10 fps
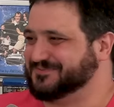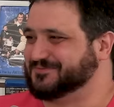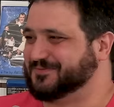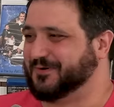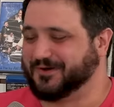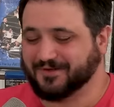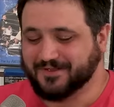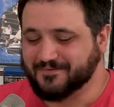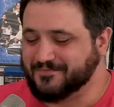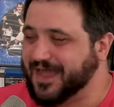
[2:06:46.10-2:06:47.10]
For
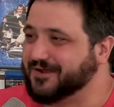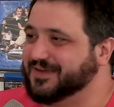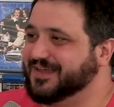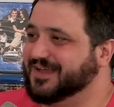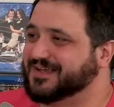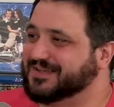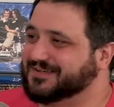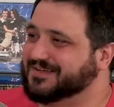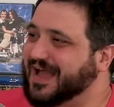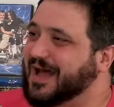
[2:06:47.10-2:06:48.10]
marrying a
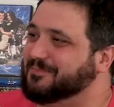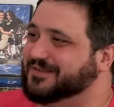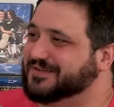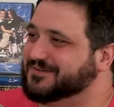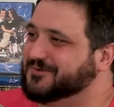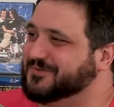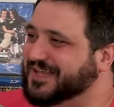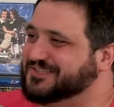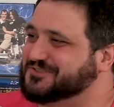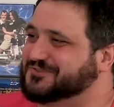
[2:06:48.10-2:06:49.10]
goblin who
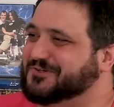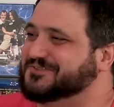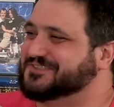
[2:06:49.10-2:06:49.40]
likes Troll